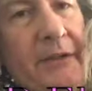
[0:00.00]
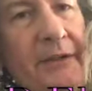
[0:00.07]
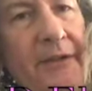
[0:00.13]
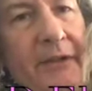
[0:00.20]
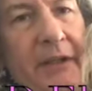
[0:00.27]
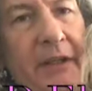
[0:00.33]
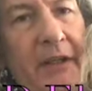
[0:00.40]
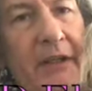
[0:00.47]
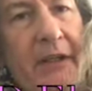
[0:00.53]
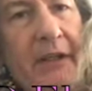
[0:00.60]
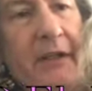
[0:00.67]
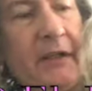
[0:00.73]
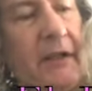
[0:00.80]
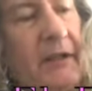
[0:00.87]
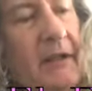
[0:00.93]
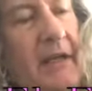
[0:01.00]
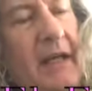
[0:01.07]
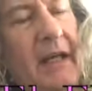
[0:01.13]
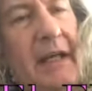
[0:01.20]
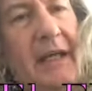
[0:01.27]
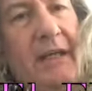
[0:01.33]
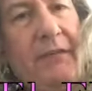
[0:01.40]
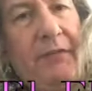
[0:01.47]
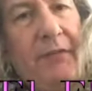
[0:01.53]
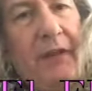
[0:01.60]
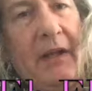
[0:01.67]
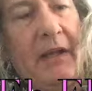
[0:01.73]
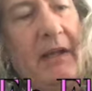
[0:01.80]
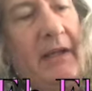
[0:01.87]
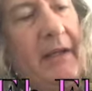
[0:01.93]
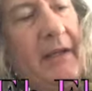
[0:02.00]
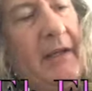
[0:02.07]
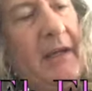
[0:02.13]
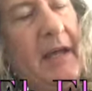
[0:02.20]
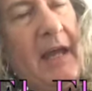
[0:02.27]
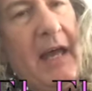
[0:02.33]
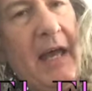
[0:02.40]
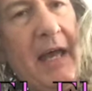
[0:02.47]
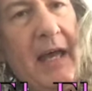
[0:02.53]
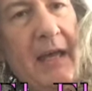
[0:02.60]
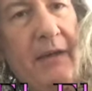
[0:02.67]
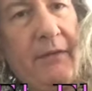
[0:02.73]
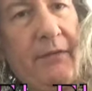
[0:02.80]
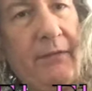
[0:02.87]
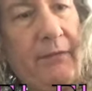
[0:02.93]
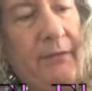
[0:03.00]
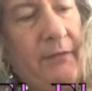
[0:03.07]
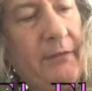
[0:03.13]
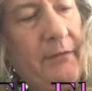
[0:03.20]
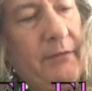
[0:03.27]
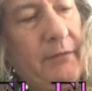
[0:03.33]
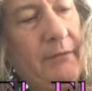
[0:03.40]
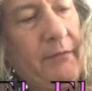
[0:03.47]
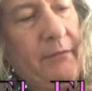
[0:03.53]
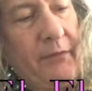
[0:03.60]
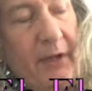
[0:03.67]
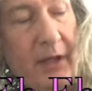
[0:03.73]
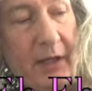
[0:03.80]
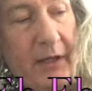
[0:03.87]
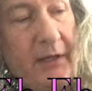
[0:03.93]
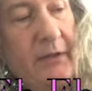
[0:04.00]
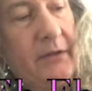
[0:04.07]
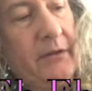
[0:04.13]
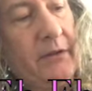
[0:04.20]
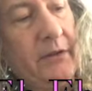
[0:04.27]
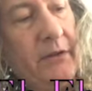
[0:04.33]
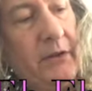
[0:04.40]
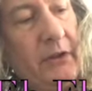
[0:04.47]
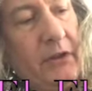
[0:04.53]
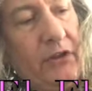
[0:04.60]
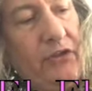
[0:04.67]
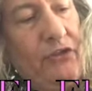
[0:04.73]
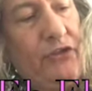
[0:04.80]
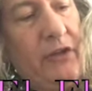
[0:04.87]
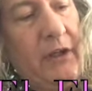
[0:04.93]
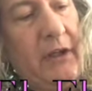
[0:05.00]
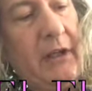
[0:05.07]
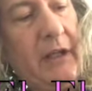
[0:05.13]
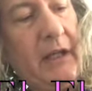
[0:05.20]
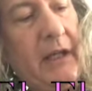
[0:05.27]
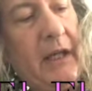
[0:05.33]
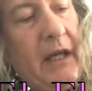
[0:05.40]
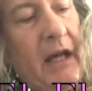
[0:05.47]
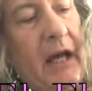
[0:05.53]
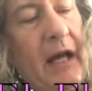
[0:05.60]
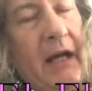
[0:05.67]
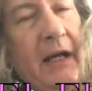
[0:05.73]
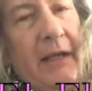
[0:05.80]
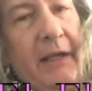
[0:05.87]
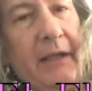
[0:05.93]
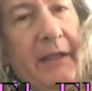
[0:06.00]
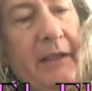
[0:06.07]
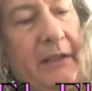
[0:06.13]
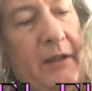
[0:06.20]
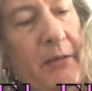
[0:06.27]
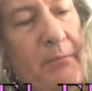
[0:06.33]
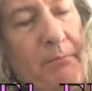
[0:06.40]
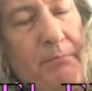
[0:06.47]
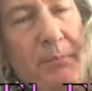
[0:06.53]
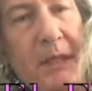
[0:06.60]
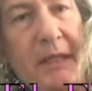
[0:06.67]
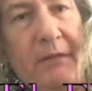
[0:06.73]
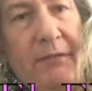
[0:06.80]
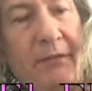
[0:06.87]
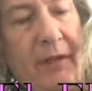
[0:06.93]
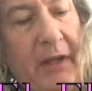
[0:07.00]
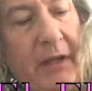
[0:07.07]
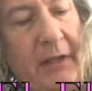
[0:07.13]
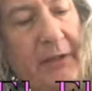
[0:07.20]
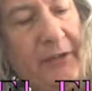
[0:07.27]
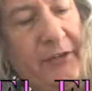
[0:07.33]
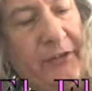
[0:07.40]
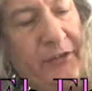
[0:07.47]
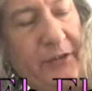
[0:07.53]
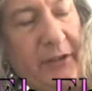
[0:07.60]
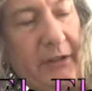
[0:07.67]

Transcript: D, E flat, F flat, G, A, B flat, C.